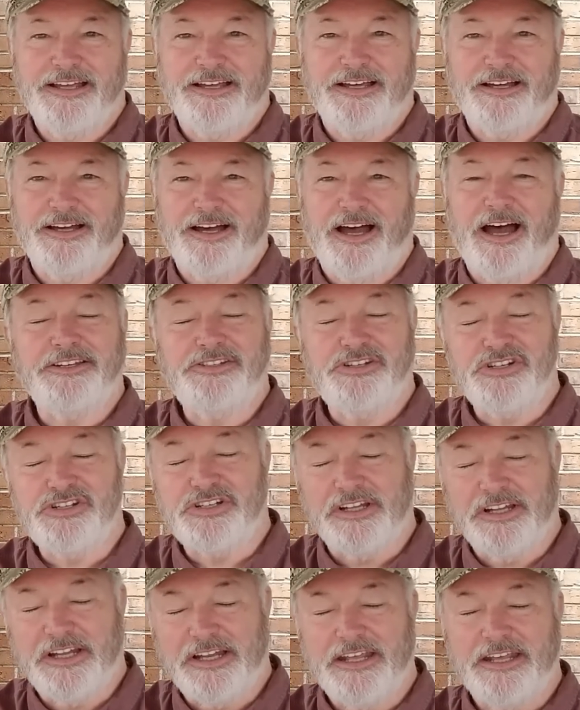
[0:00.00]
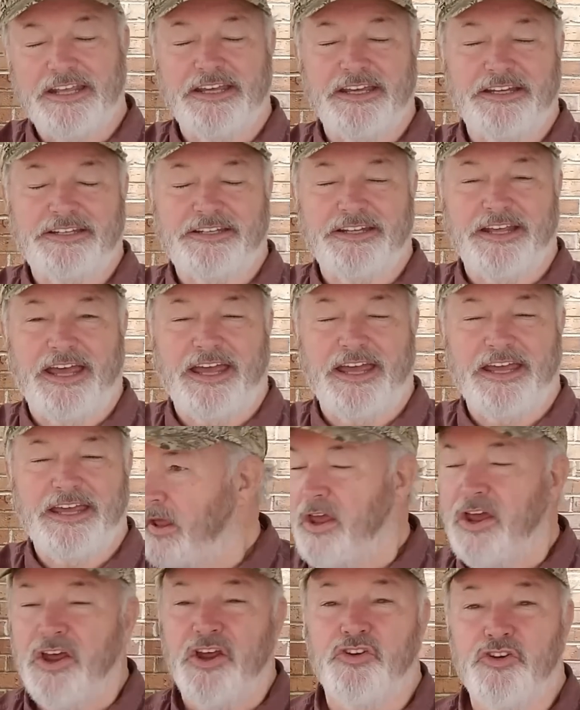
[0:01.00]
I just lit a
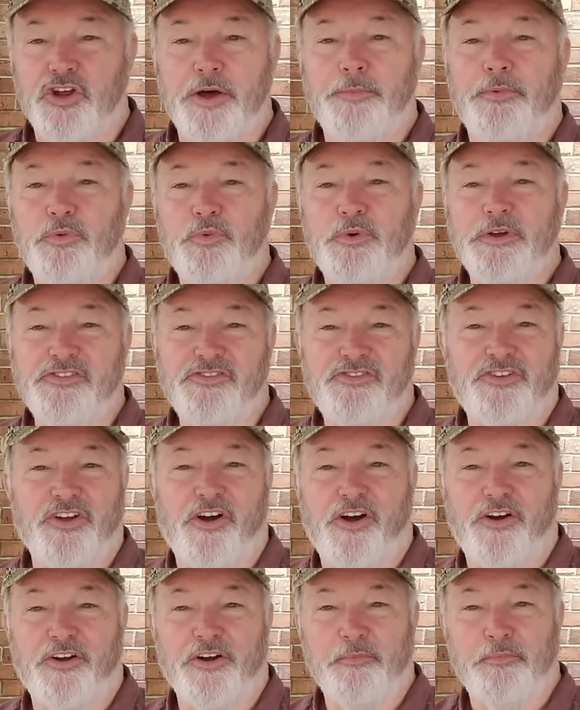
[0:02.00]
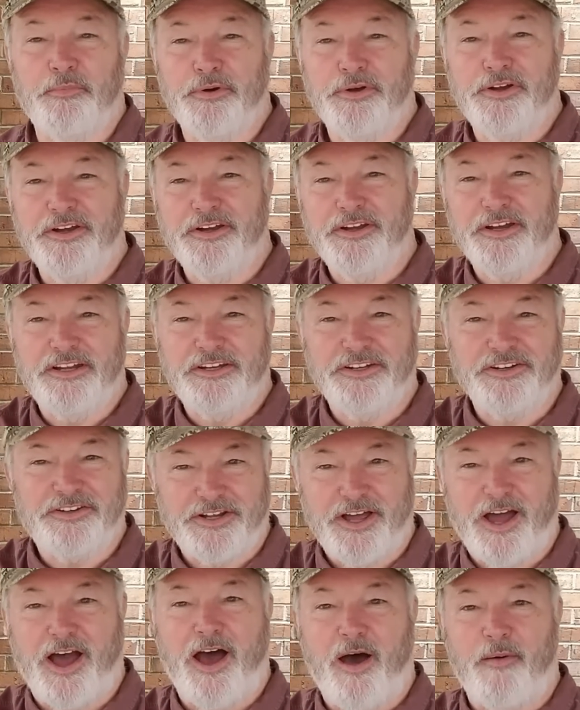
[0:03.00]
tumbleweed starter and put it in the
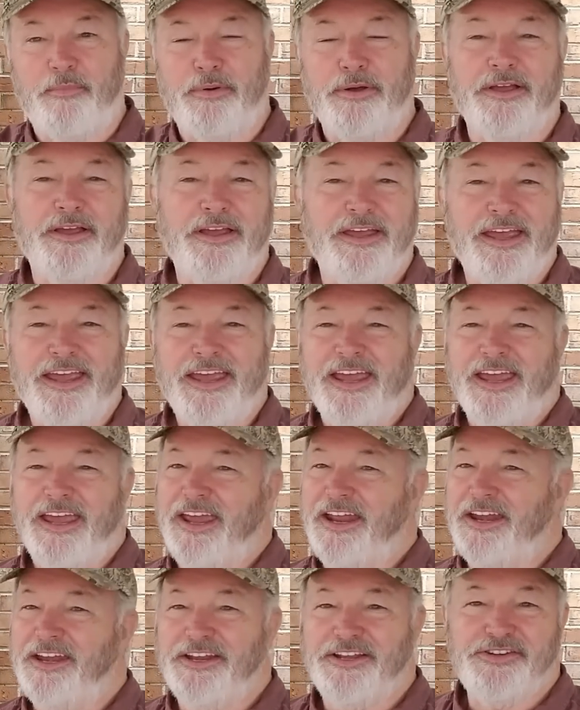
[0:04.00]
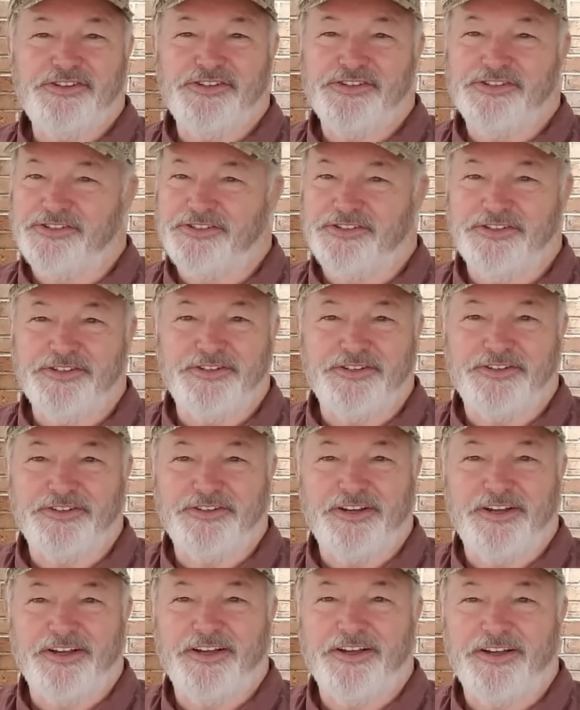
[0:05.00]
top, and it just took
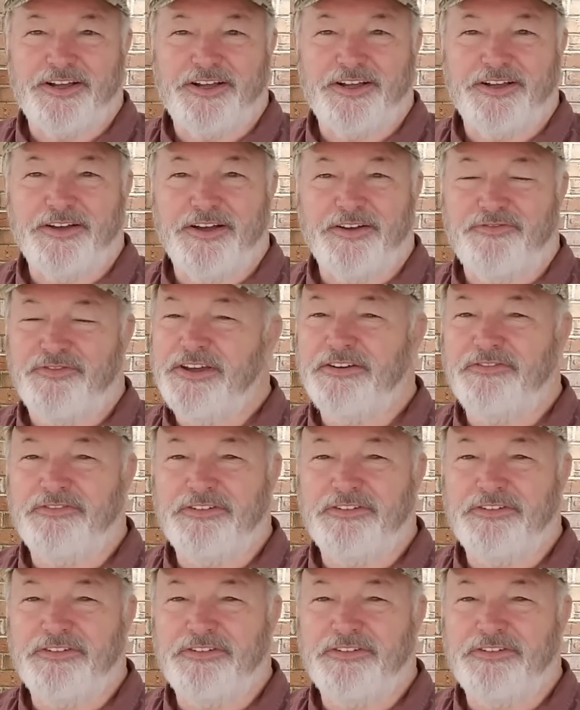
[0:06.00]
50